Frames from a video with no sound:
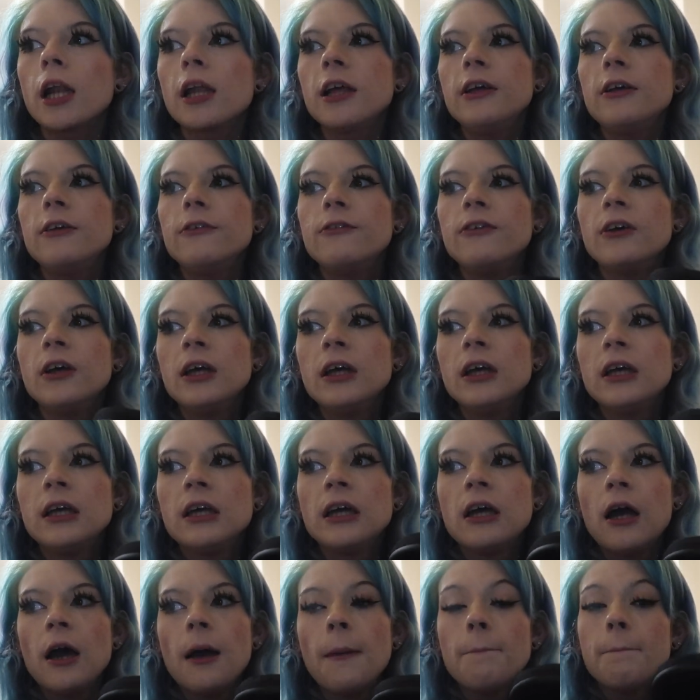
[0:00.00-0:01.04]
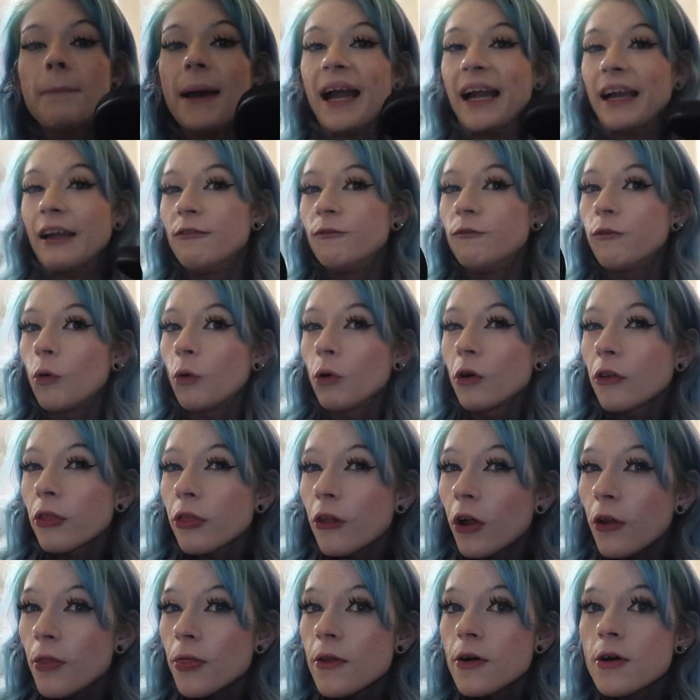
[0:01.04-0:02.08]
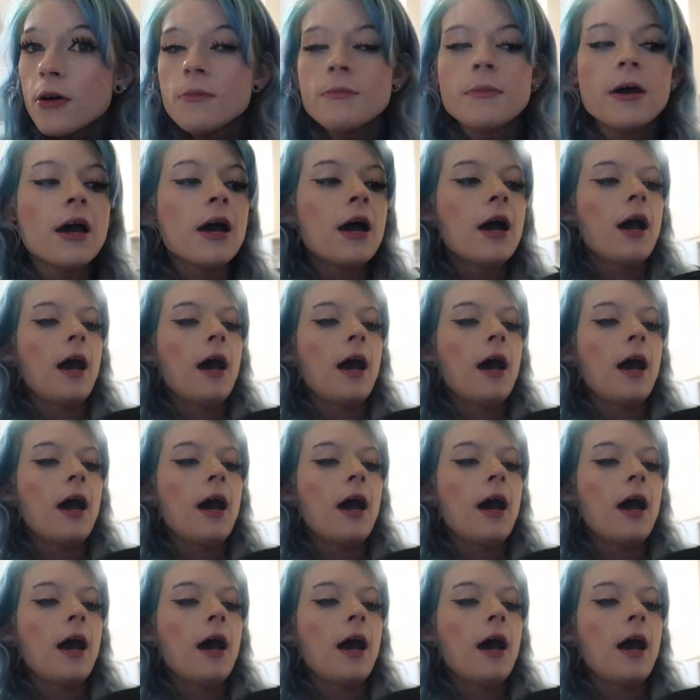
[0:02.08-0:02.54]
of back and forth on them.